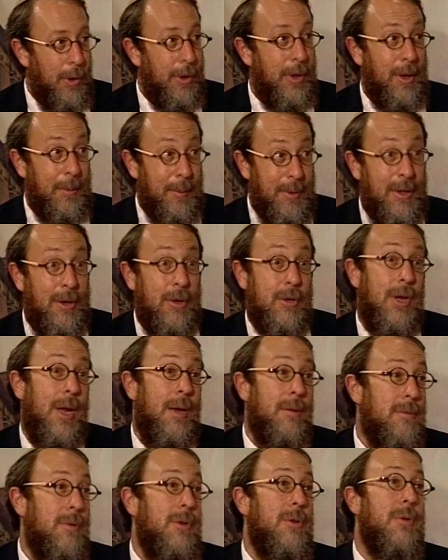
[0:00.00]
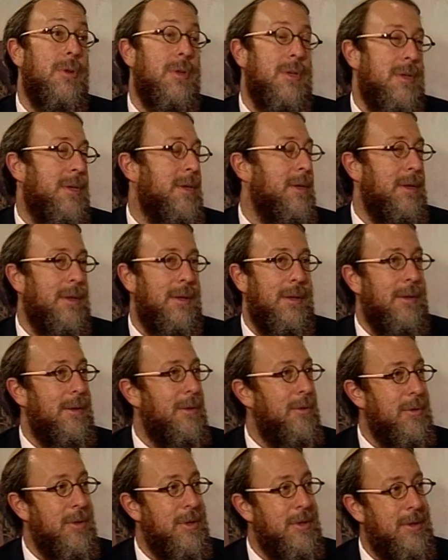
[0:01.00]
working. I mean, there are times when you can
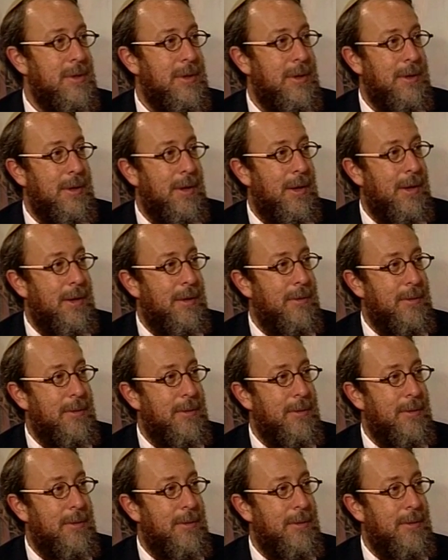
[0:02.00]
see